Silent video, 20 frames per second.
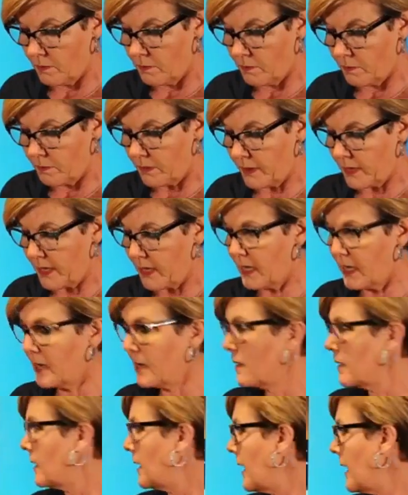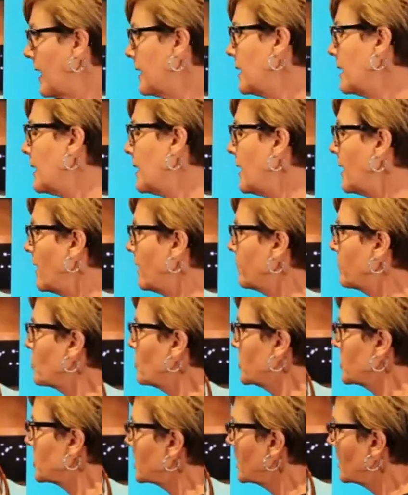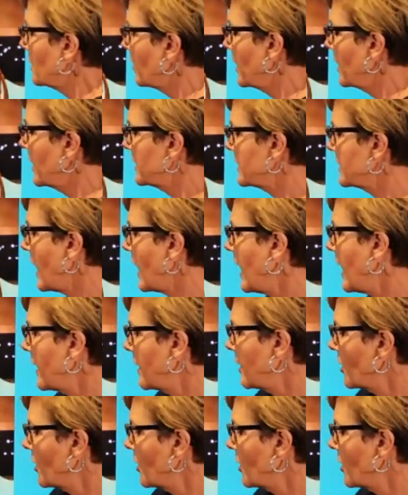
but it, and of course, it was a